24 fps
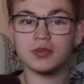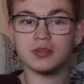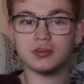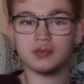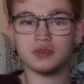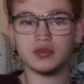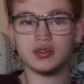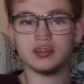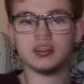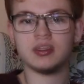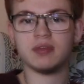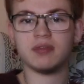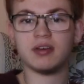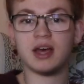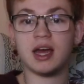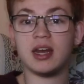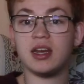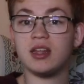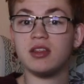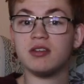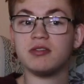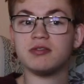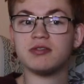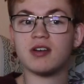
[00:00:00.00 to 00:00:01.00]
So I
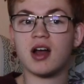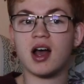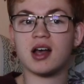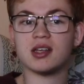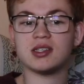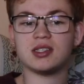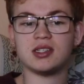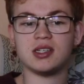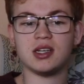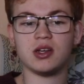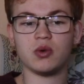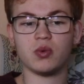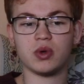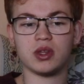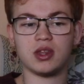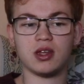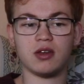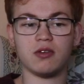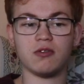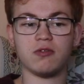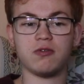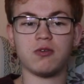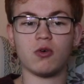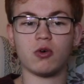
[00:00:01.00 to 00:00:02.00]
divided the frosting
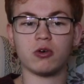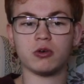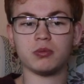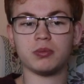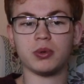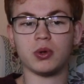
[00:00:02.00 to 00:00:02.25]
within 4